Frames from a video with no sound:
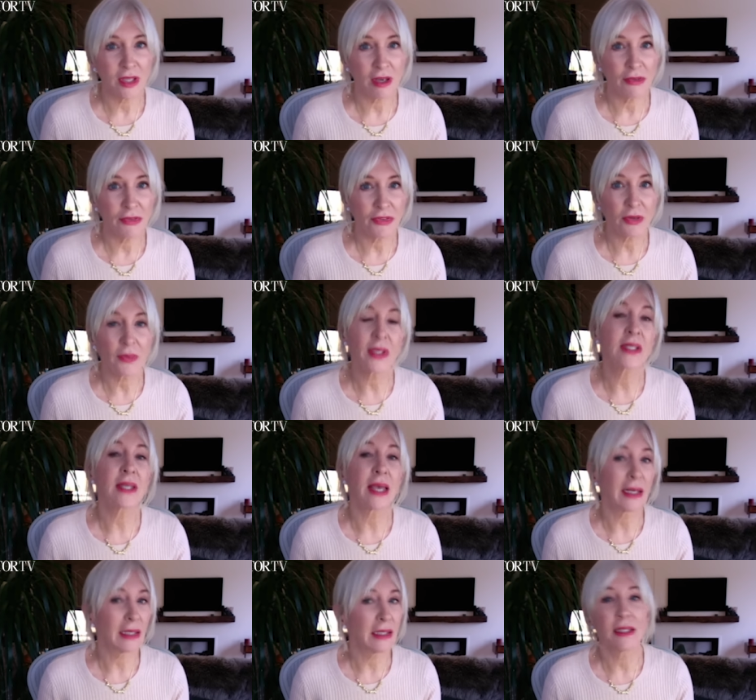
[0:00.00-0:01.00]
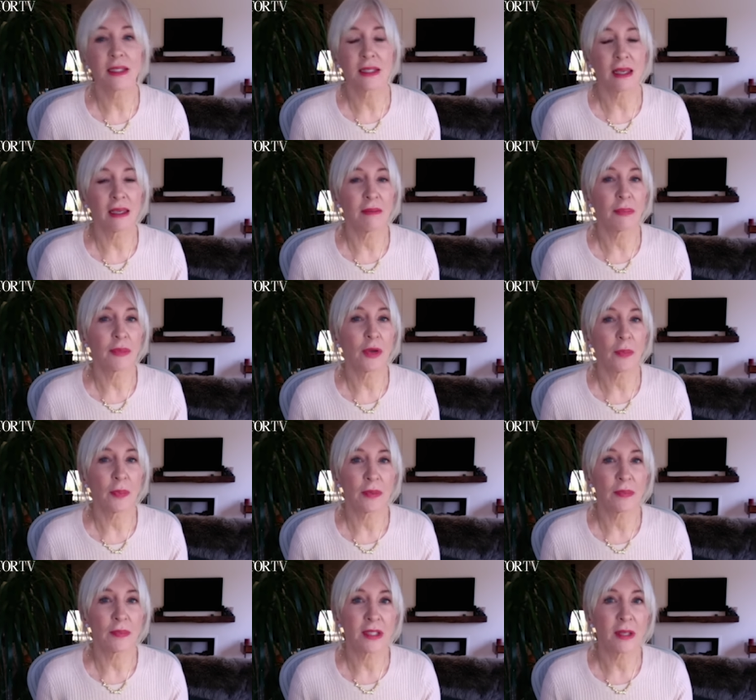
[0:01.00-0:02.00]
go through exactly the same
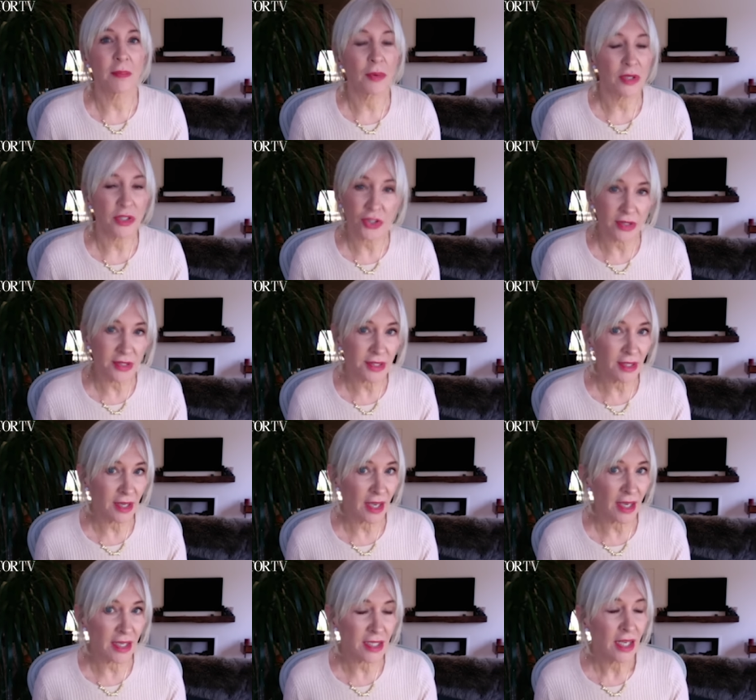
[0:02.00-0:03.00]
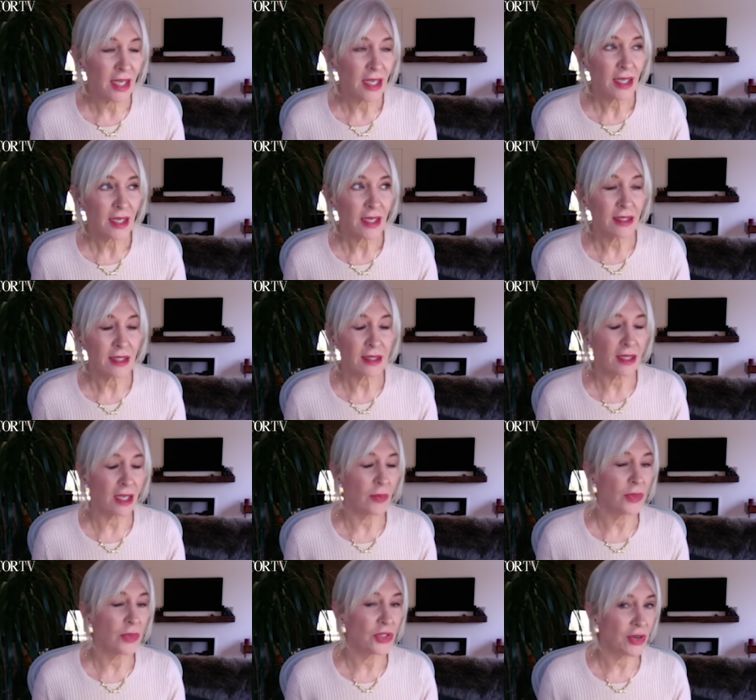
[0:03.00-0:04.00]
problems that Boris Johnson had and that they
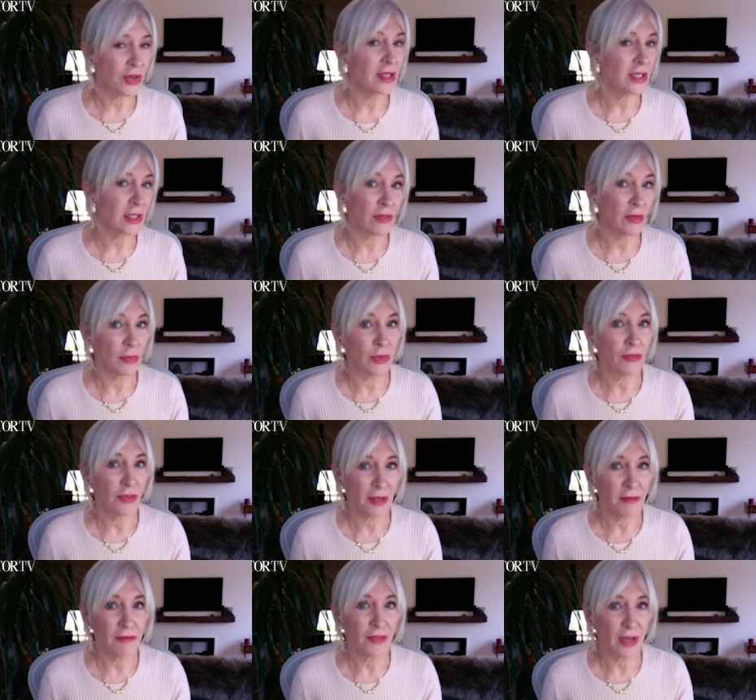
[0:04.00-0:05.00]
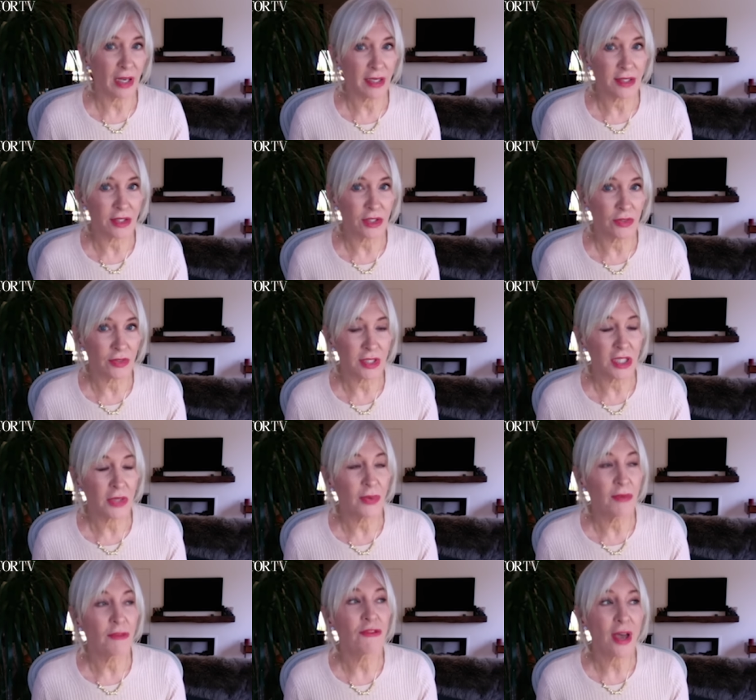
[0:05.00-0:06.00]
would try to remove him fairly soon too.
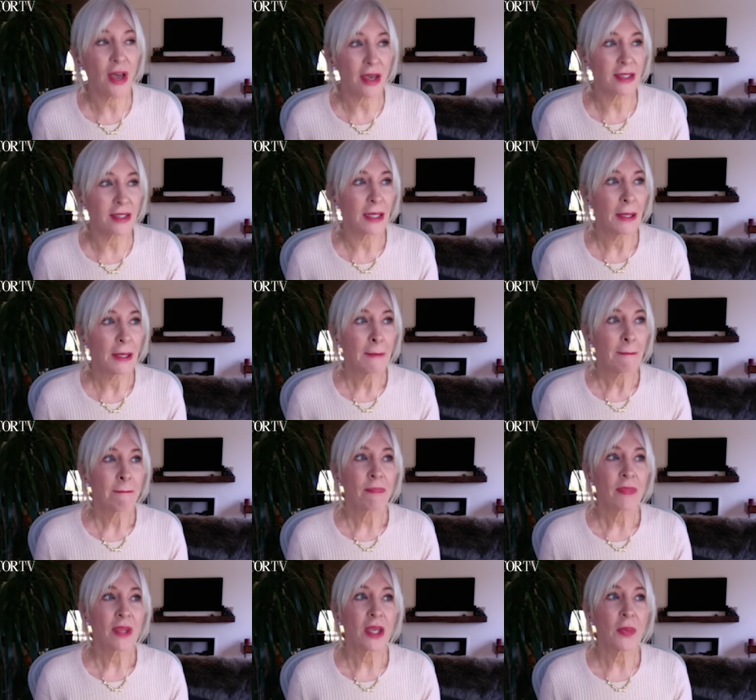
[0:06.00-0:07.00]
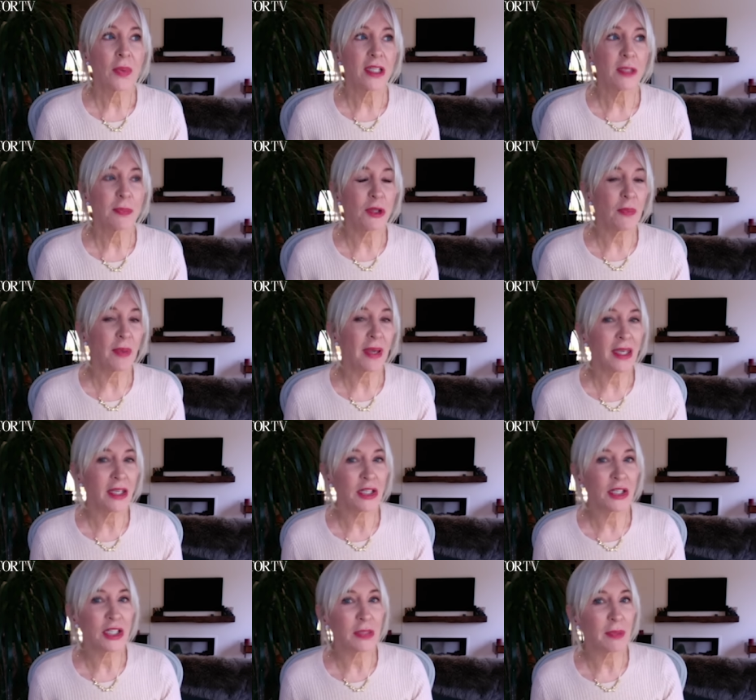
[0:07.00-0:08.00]
In fact, I went to both my
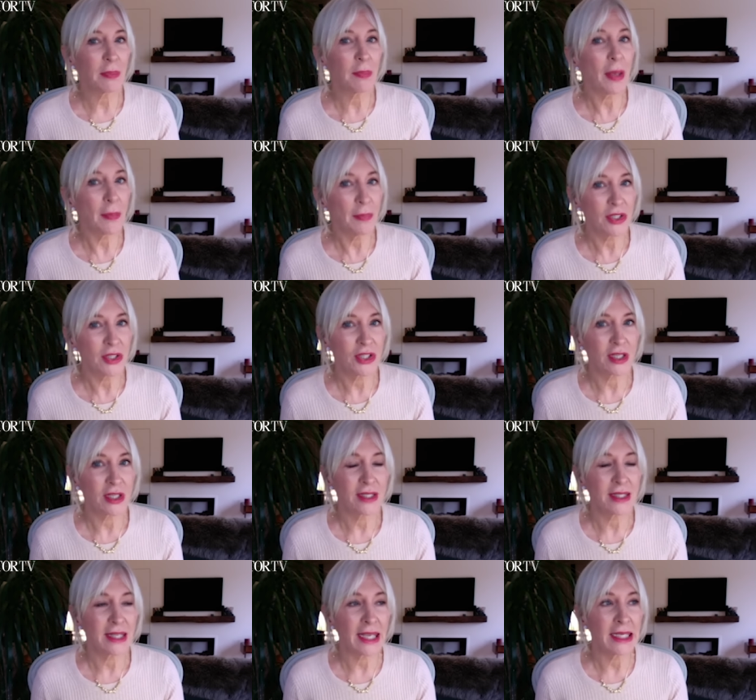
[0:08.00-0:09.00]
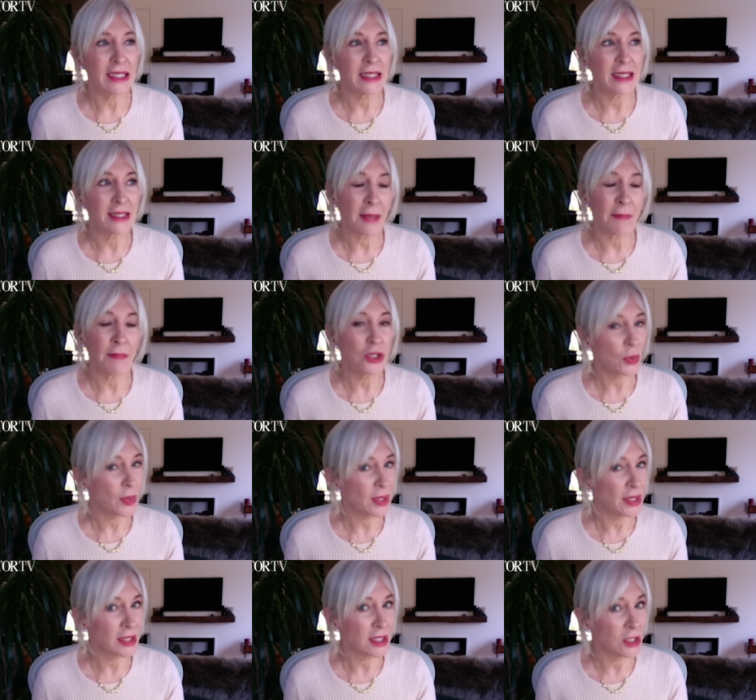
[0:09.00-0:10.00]
agent and my publishers in December
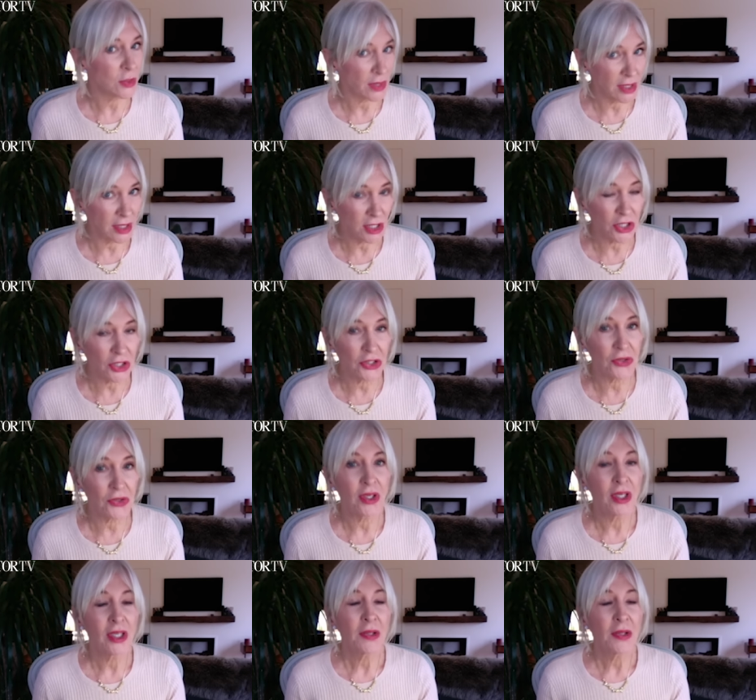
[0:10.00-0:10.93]
2022